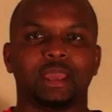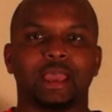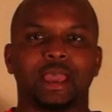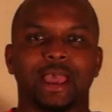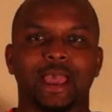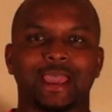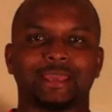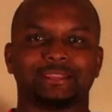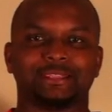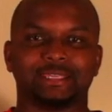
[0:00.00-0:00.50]

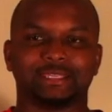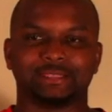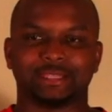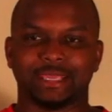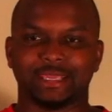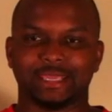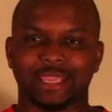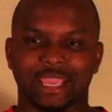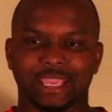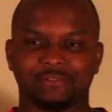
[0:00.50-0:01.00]
I think they
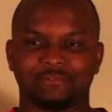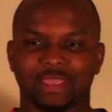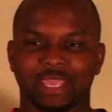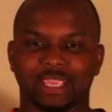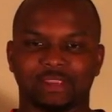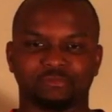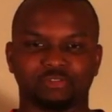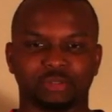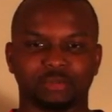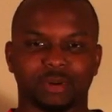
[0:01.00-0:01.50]
gave
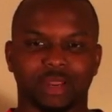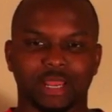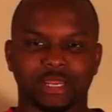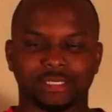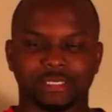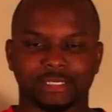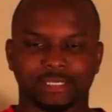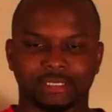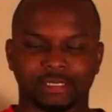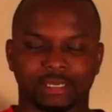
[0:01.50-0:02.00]

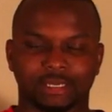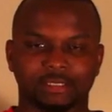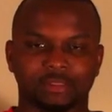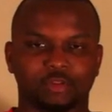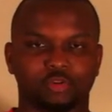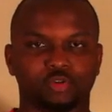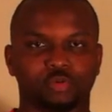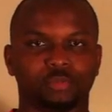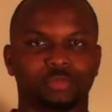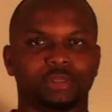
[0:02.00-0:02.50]
everybody a
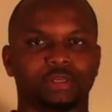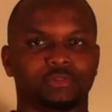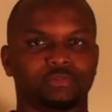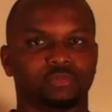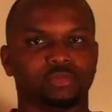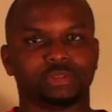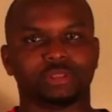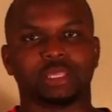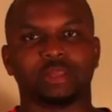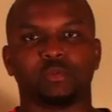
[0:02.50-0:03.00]
little bit of
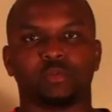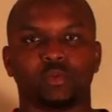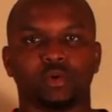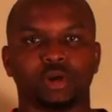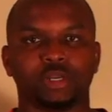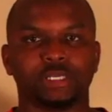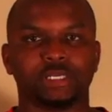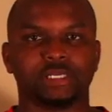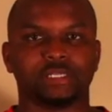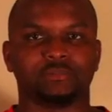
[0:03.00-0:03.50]
what they
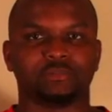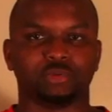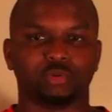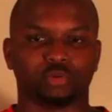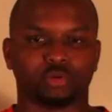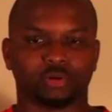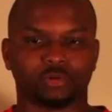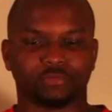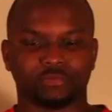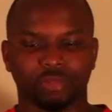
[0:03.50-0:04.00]
wanted. If you
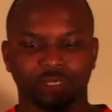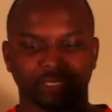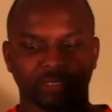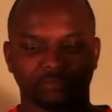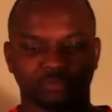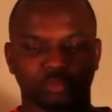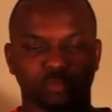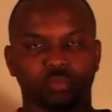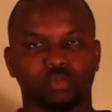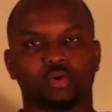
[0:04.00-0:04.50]
were a fan of
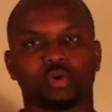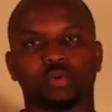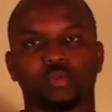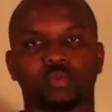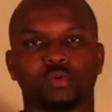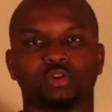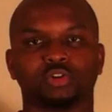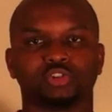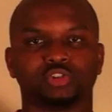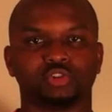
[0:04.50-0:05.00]
the World
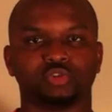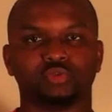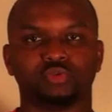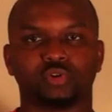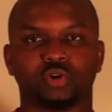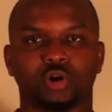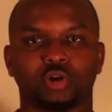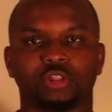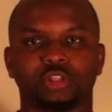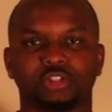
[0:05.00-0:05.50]
War II
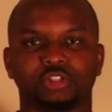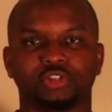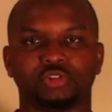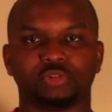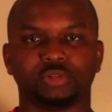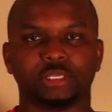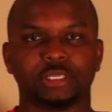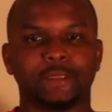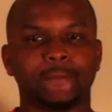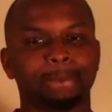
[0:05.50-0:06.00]
Call of
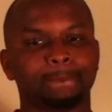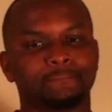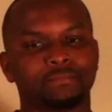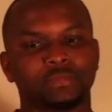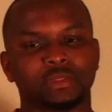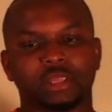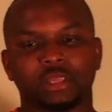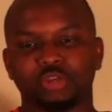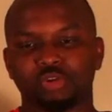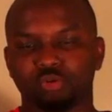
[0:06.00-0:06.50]
Duty,
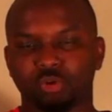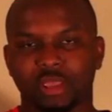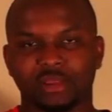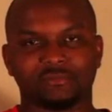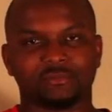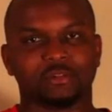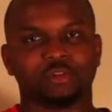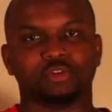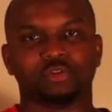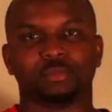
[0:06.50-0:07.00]
you have a
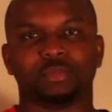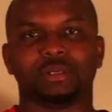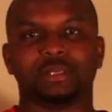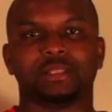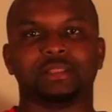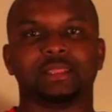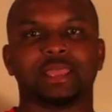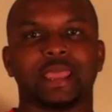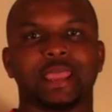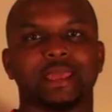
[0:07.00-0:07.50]
little bit of
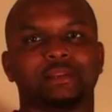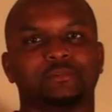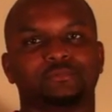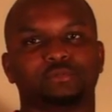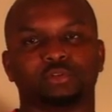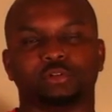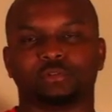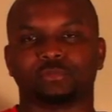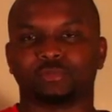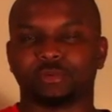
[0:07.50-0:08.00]
that. If
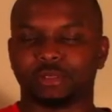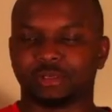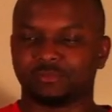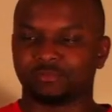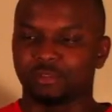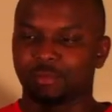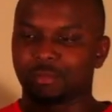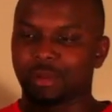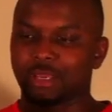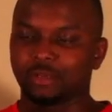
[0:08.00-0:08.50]
you're a fan of the
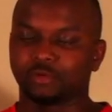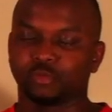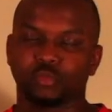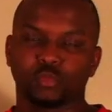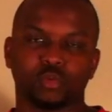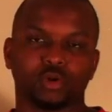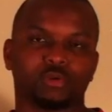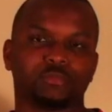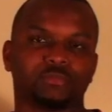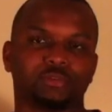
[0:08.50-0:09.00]
Modern
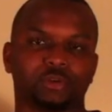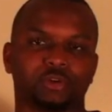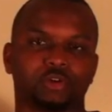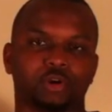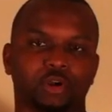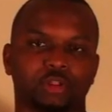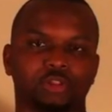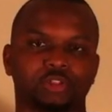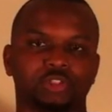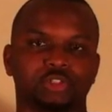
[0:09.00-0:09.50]
Warfare
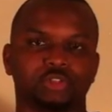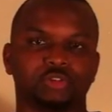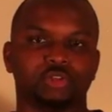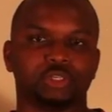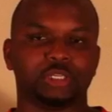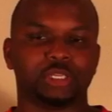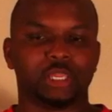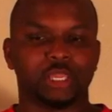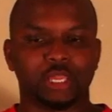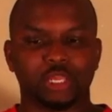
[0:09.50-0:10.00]
Call of Duty,
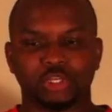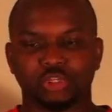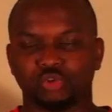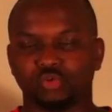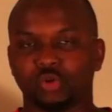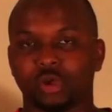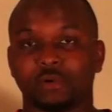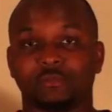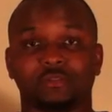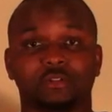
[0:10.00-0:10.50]
you
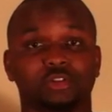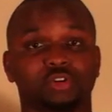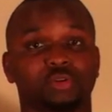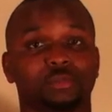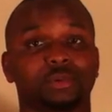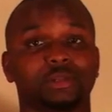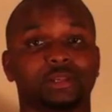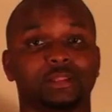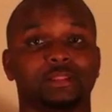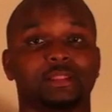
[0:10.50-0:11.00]
have a little
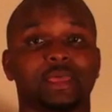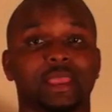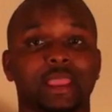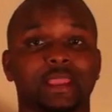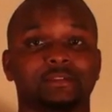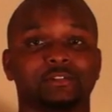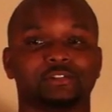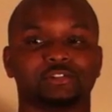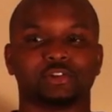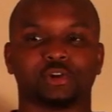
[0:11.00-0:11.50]
bit of that.
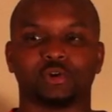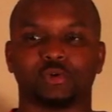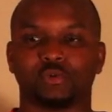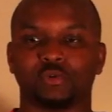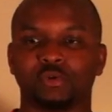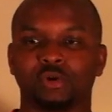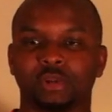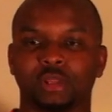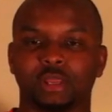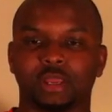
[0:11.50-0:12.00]
So
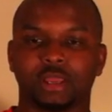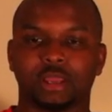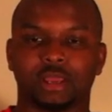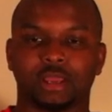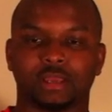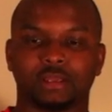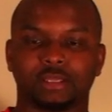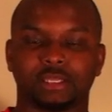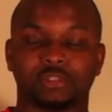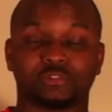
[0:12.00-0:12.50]

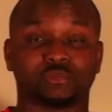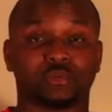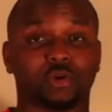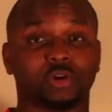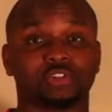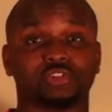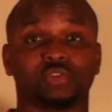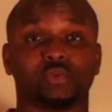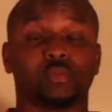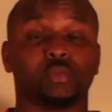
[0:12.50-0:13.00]
as far as
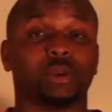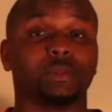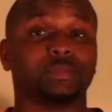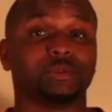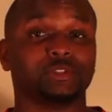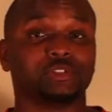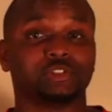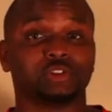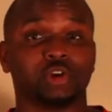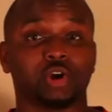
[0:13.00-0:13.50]
the
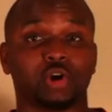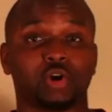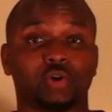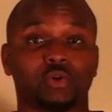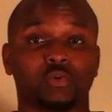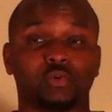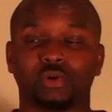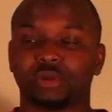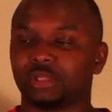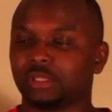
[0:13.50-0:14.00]
weapons
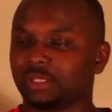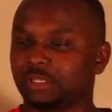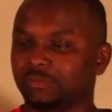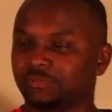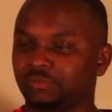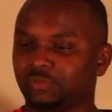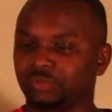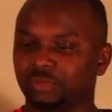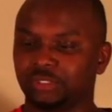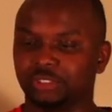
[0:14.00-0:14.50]
go, if
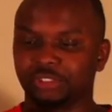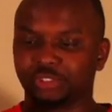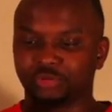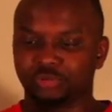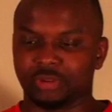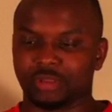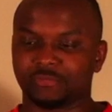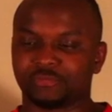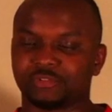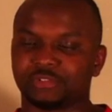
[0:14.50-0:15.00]
you look, you
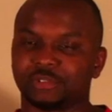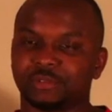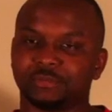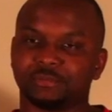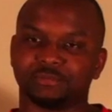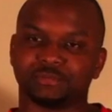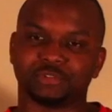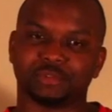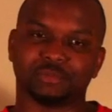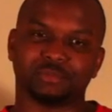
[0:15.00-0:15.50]
have some
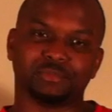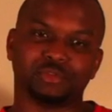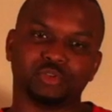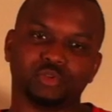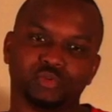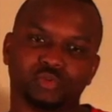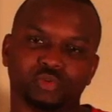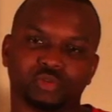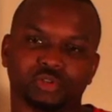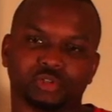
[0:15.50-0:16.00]

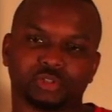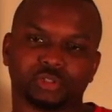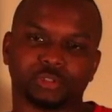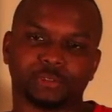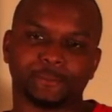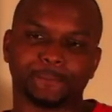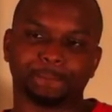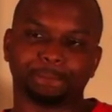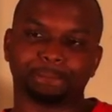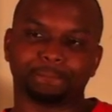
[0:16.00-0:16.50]
newer,
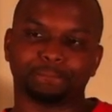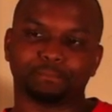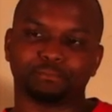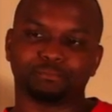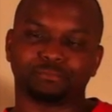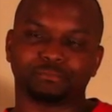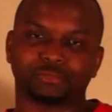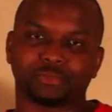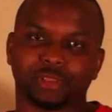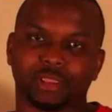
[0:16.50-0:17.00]

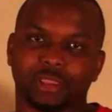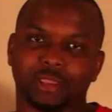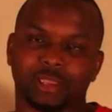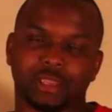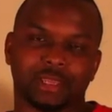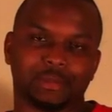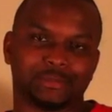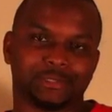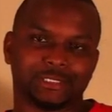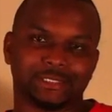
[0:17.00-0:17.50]

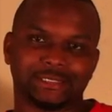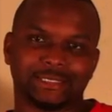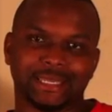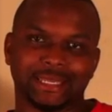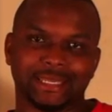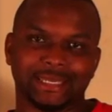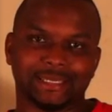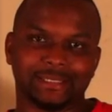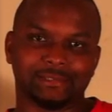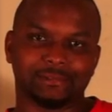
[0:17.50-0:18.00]

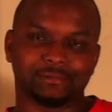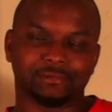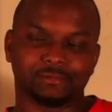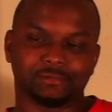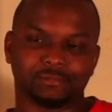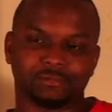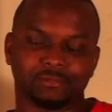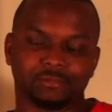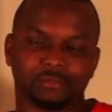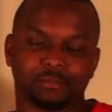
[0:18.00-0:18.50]
up-to-date
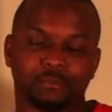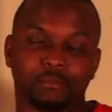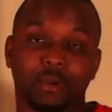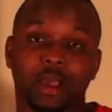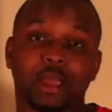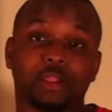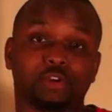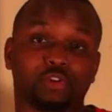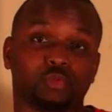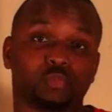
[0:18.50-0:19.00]

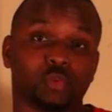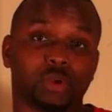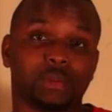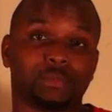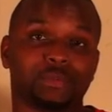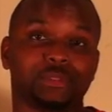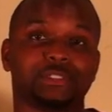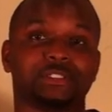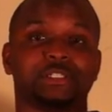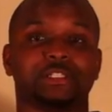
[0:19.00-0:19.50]
modern
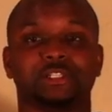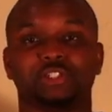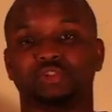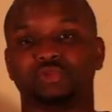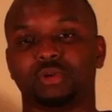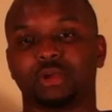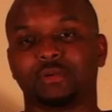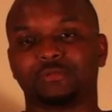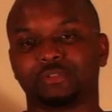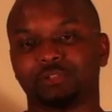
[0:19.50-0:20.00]
weapons, and then you
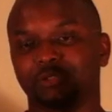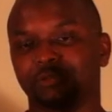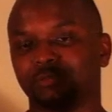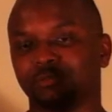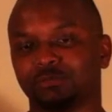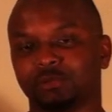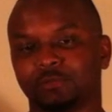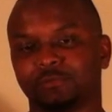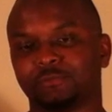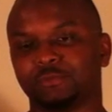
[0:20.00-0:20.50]
have
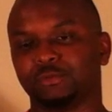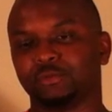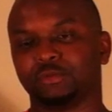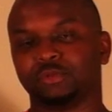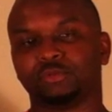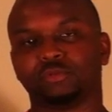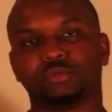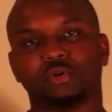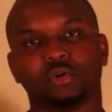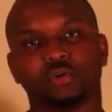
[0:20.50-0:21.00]
a few
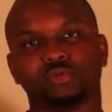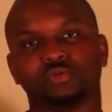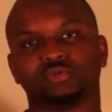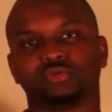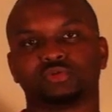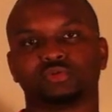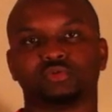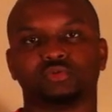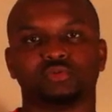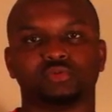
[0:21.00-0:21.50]
little old
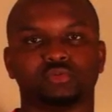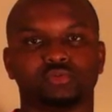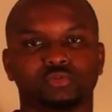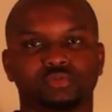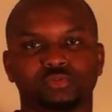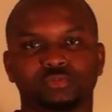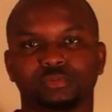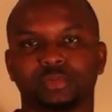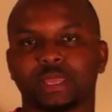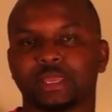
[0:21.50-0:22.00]
school
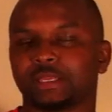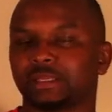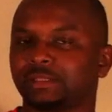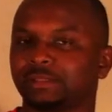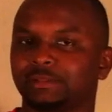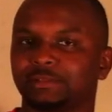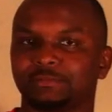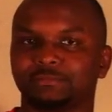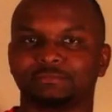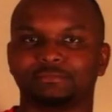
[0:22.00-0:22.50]
back in
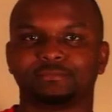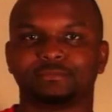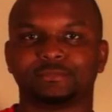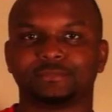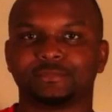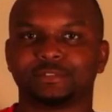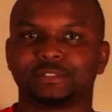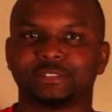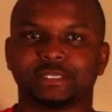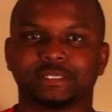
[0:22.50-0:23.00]
the
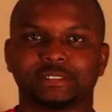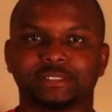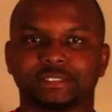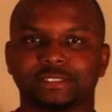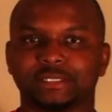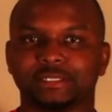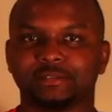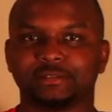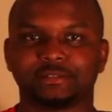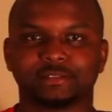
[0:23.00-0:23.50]

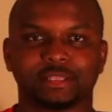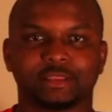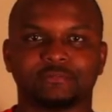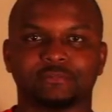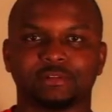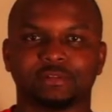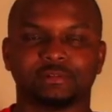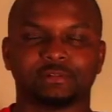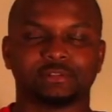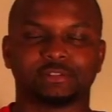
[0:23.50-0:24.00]
60s, 70s,
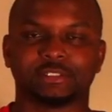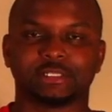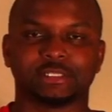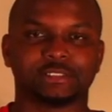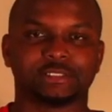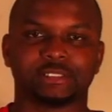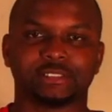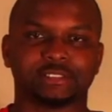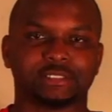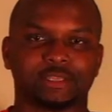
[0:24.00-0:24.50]

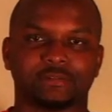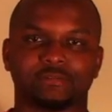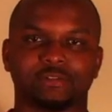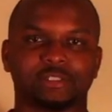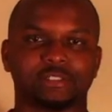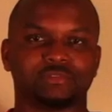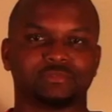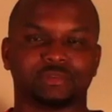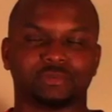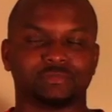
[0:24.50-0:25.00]

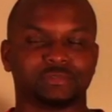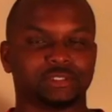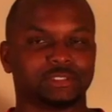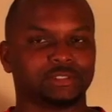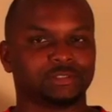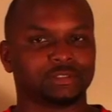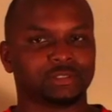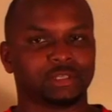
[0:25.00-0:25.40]
50s